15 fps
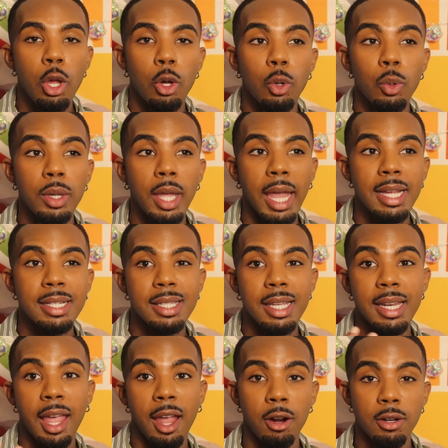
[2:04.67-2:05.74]
who gains
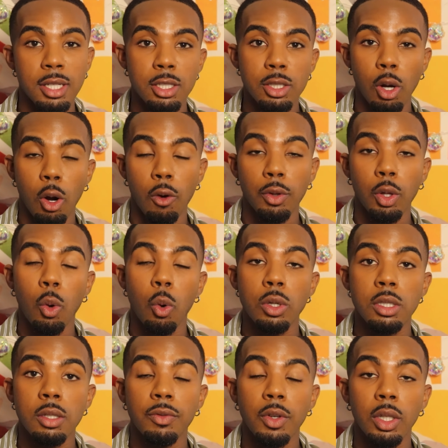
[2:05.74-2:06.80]
inheritance over the
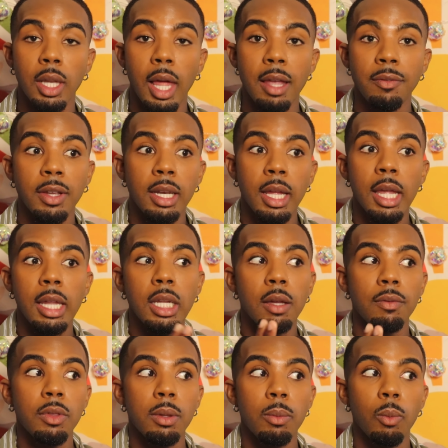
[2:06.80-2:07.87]
course of your life in any
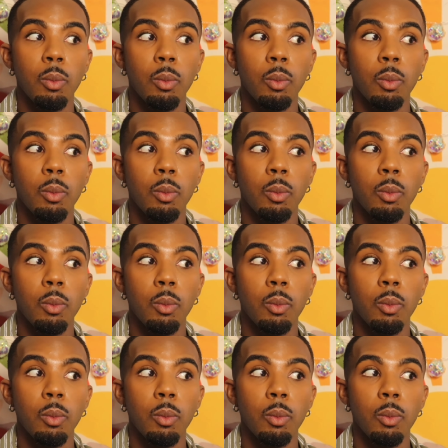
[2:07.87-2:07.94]
of the